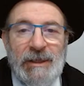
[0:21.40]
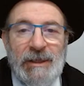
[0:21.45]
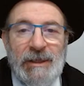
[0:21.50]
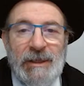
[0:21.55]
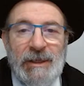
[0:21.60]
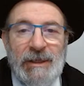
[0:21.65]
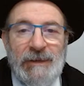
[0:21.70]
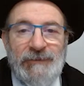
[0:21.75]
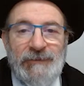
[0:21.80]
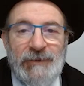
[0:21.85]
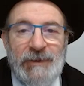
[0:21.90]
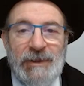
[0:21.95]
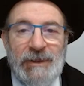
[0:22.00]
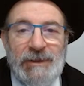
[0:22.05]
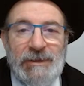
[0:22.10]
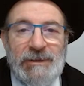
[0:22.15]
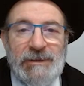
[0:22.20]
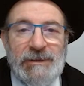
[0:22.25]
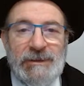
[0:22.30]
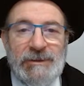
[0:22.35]

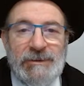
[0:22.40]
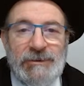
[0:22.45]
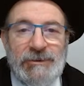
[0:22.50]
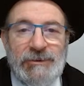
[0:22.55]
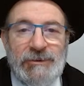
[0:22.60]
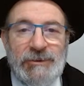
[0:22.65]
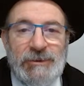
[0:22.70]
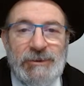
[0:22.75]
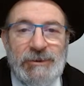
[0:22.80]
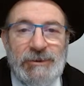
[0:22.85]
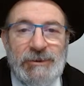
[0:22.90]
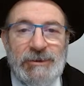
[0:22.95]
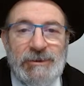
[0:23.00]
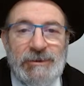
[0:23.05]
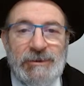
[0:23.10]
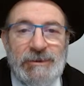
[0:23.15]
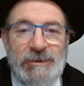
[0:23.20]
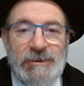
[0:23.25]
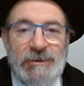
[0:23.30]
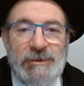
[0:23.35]
f8 is controlled
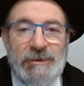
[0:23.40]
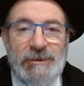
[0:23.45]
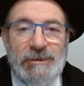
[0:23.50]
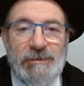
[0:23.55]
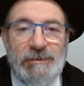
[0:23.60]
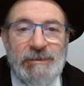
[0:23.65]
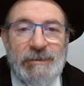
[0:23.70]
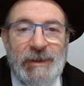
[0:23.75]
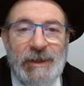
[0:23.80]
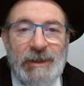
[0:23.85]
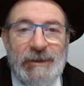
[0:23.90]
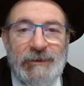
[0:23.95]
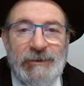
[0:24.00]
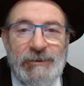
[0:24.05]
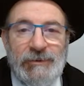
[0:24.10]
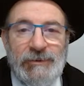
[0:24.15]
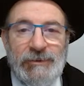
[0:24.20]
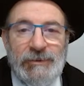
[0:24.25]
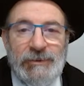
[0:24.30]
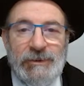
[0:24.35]
by the
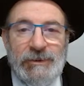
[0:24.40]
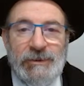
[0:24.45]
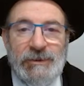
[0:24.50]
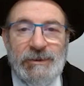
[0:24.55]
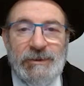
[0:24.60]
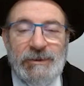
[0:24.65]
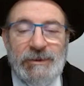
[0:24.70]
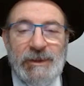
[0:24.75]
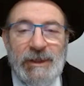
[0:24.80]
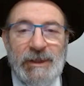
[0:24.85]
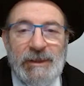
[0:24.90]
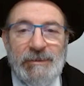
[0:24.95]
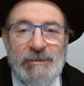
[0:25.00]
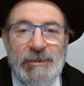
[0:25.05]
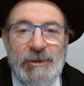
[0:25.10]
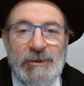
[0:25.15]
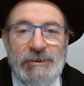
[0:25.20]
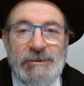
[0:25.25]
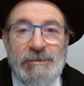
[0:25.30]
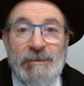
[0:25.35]
rook and
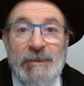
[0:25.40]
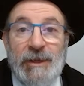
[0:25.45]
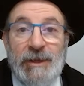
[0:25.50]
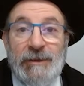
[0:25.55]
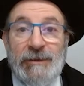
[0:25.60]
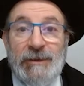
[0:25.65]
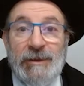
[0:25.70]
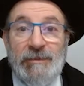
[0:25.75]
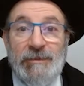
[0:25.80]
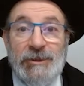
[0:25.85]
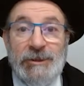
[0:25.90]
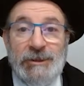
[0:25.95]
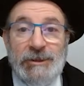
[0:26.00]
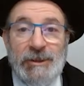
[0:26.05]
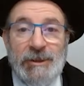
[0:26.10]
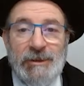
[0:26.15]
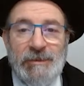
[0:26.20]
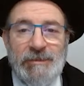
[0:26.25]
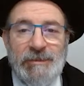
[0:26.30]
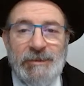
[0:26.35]
blocked by the
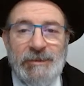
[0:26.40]
bishop.